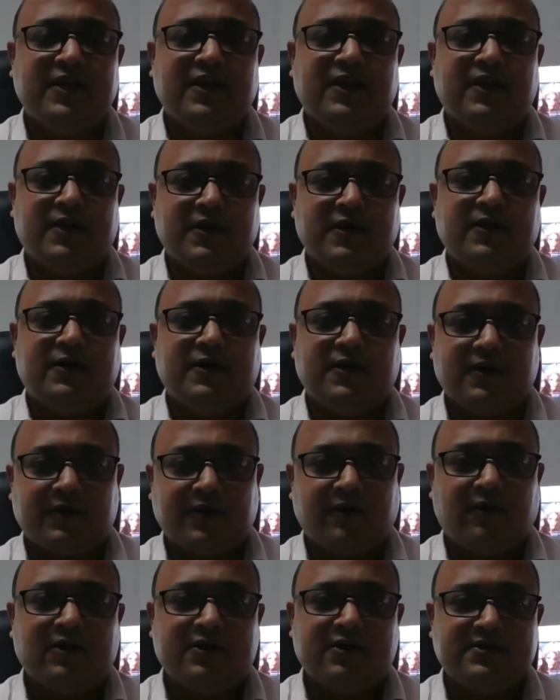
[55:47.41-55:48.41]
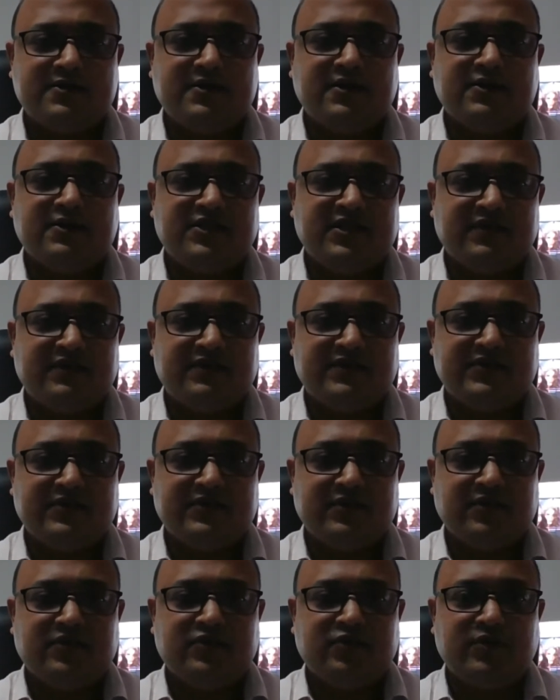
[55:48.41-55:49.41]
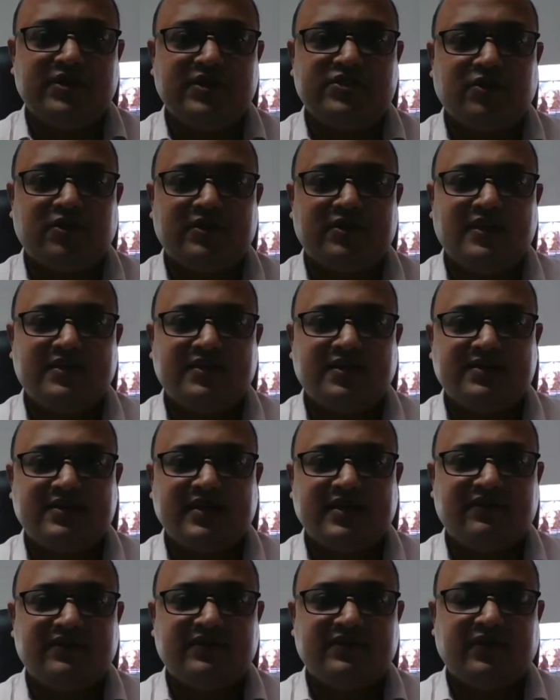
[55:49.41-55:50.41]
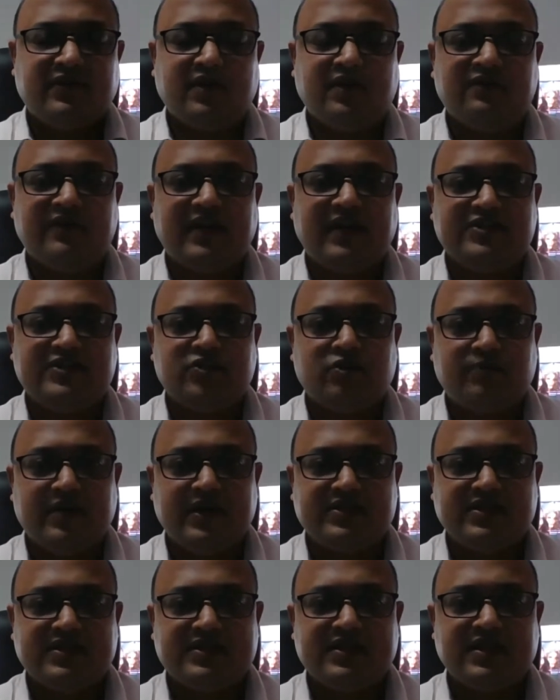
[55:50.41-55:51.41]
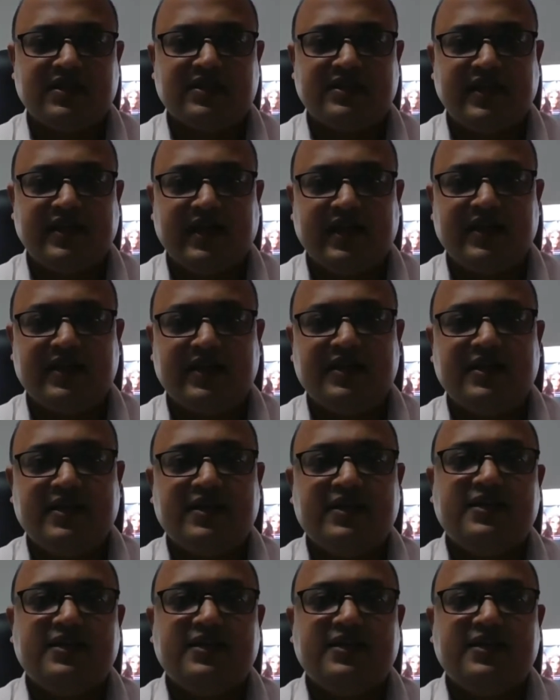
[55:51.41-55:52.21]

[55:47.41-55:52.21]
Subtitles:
across the shifts, to ensure that the factory operations are there,